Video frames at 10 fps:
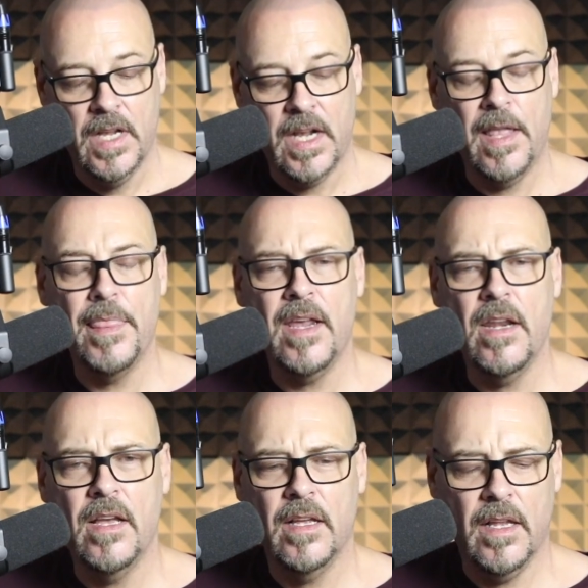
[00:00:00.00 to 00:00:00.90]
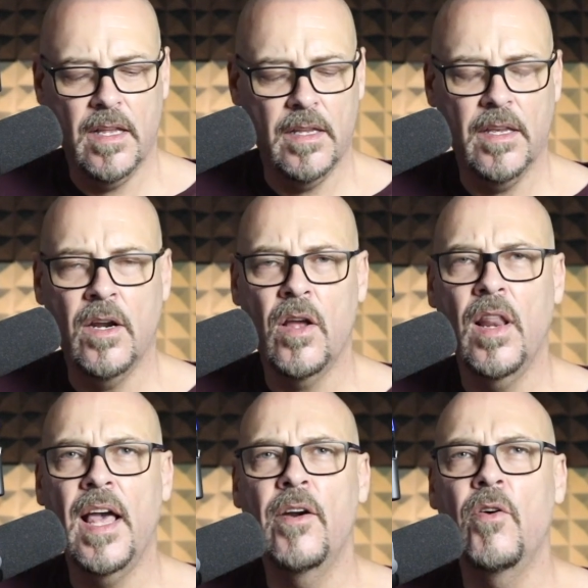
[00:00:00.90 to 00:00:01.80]
And then,
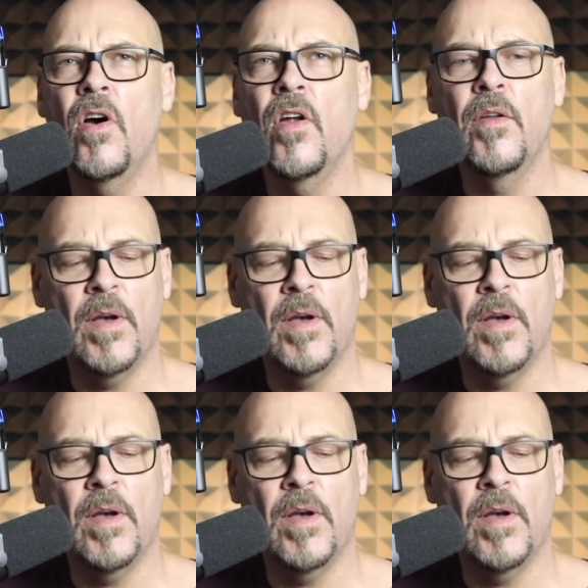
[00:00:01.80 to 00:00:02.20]
later on,